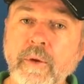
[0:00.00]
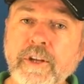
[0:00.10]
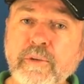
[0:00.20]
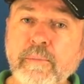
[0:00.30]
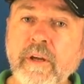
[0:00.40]

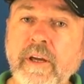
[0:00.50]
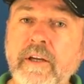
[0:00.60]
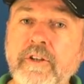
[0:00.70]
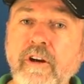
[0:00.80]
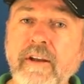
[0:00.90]
Reason
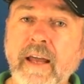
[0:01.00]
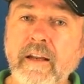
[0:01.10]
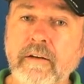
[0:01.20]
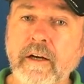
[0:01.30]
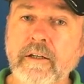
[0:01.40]
being, John
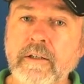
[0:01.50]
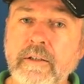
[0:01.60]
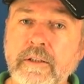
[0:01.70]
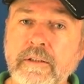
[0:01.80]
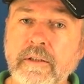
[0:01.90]

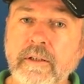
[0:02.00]
Allegro,